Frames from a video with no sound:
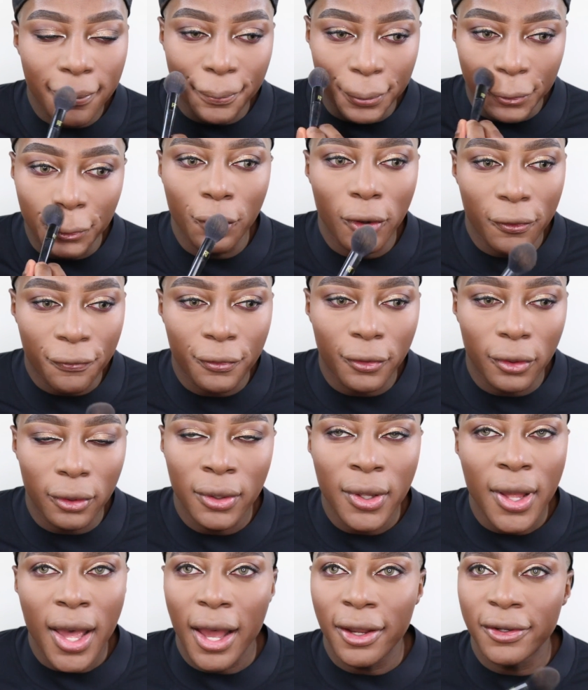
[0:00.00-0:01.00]

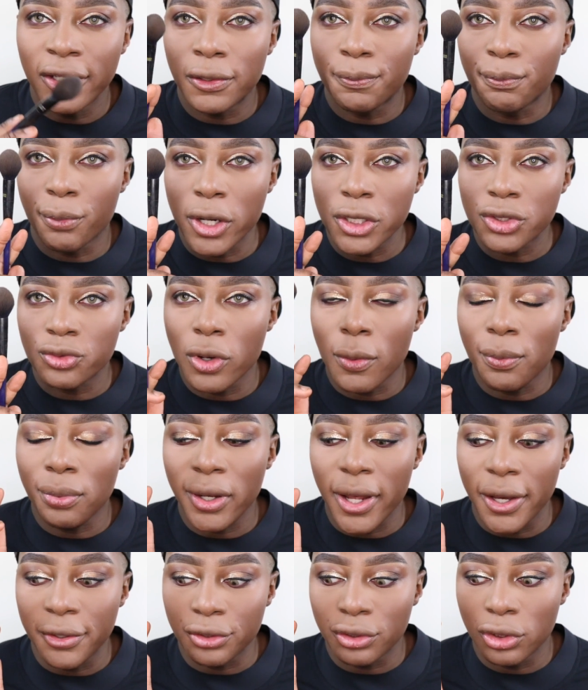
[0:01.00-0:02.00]
Beautiful, and this brush to
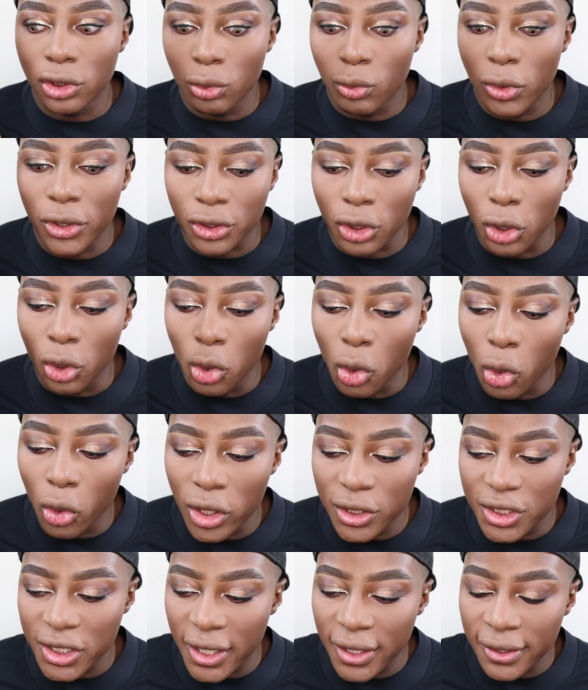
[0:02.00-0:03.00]
apply it to was
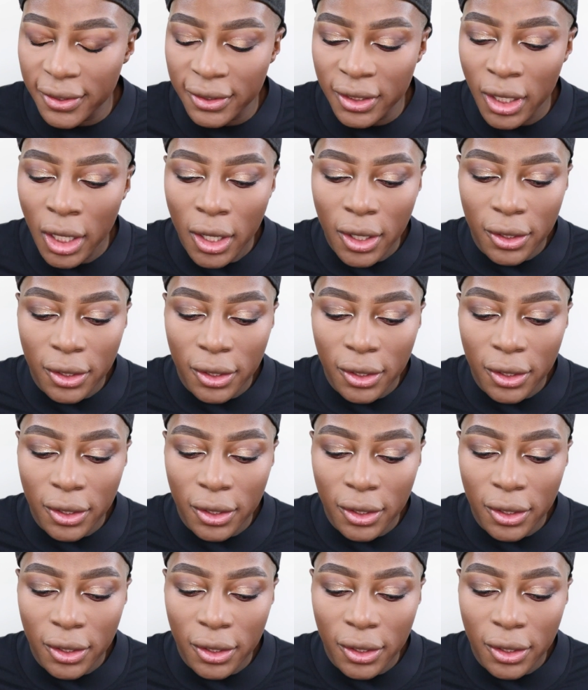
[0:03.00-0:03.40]
gorgeous.